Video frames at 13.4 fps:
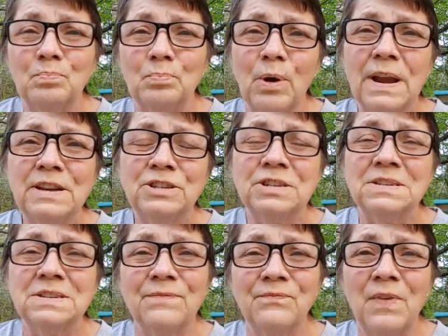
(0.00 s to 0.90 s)

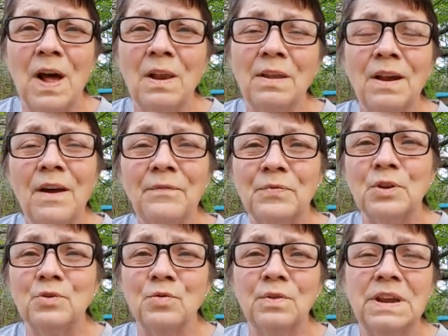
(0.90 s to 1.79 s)
branches have fallen off the
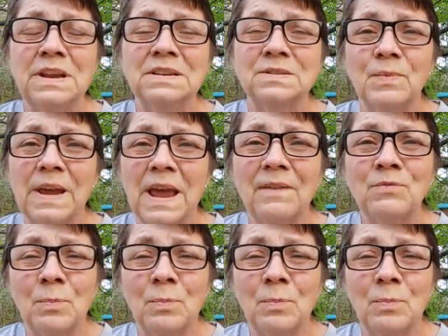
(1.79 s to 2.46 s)
trees and we have